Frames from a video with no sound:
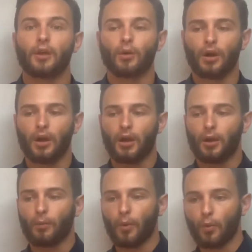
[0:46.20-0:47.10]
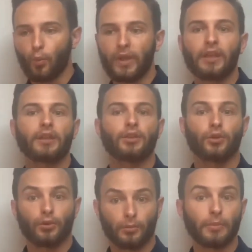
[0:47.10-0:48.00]
when
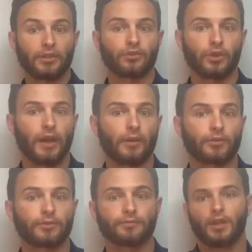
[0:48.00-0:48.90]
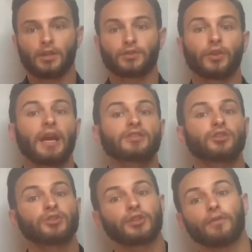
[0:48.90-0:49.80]
you're measuring your house. So you're asking
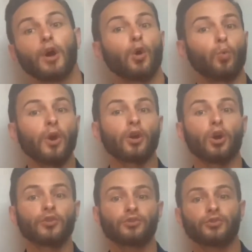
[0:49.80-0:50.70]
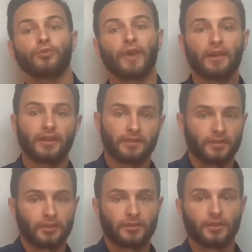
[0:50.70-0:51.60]
yourself, what are those 2
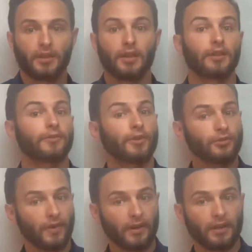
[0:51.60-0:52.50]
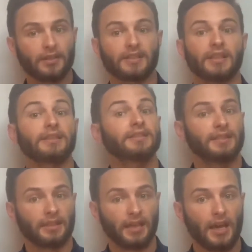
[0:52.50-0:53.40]
variances? The first variance is
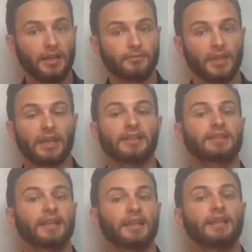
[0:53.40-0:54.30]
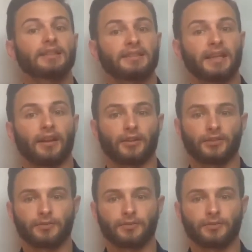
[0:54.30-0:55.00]
ceiling height, and the second, stairs.